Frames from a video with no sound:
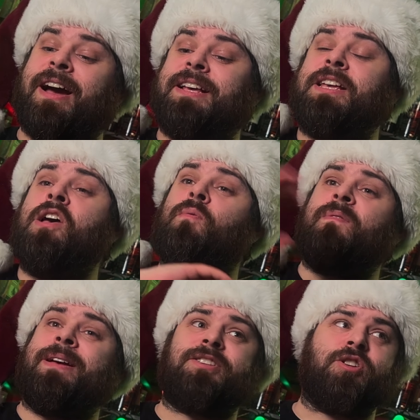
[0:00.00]
guys.
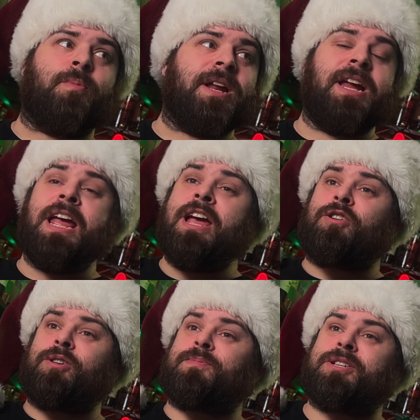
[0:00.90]
We've made so many
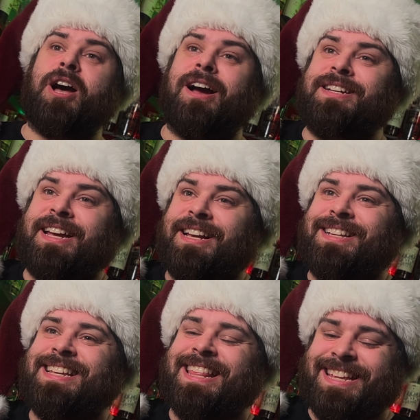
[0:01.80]
Christmas
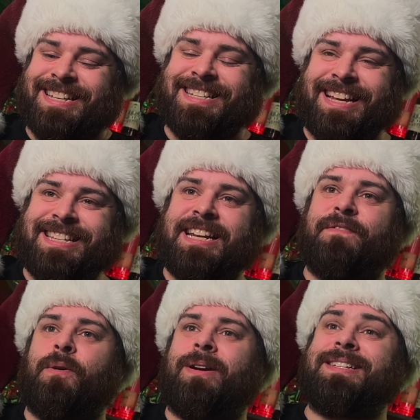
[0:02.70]
cocktails this season.
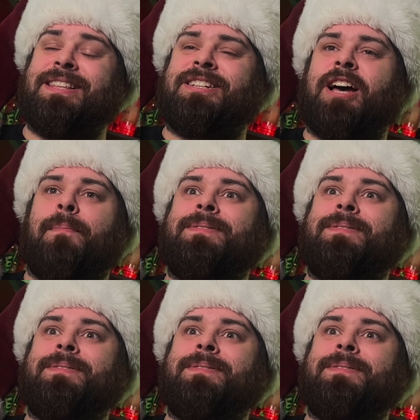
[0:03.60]
If you want to see the top